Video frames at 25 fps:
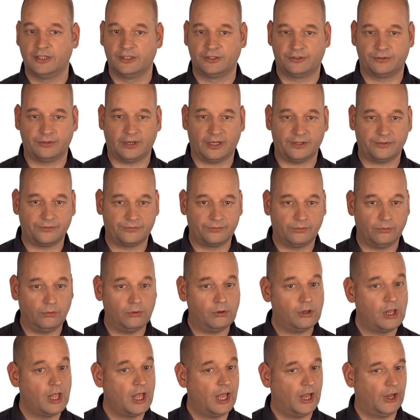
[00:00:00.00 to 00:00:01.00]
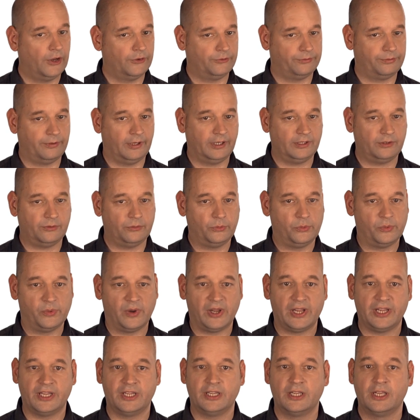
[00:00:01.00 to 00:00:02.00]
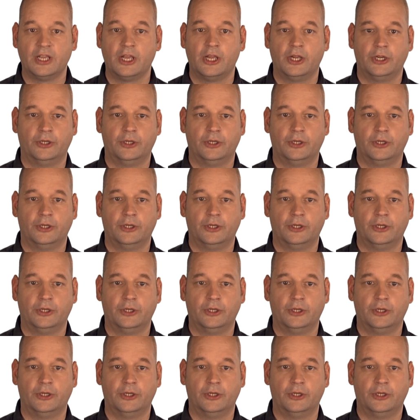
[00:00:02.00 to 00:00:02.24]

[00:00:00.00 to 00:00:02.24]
trustful, and friendly way